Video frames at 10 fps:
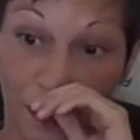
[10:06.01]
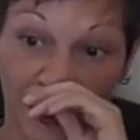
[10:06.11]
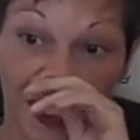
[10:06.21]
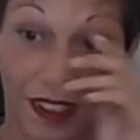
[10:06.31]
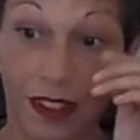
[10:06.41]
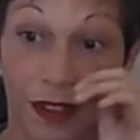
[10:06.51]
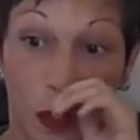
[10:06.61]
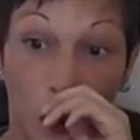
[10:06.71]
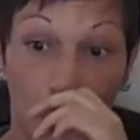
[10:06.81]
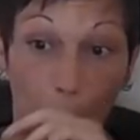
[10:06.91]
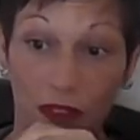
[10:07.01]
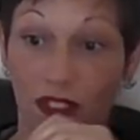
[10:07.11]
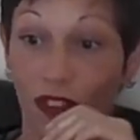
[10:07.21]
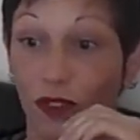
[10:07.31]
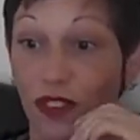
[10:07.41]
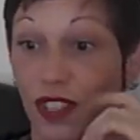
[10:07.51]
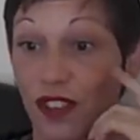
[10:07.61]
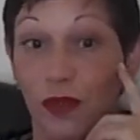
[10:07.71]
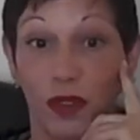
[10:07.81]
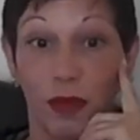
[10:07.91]
it once I'd already
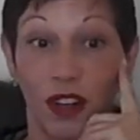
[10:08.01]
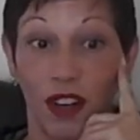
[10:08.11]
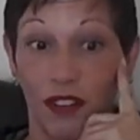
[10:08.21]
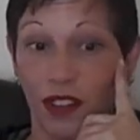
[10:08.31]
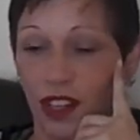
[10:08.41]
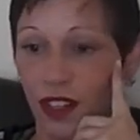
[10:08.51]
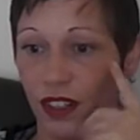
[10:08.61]
sorted my life out,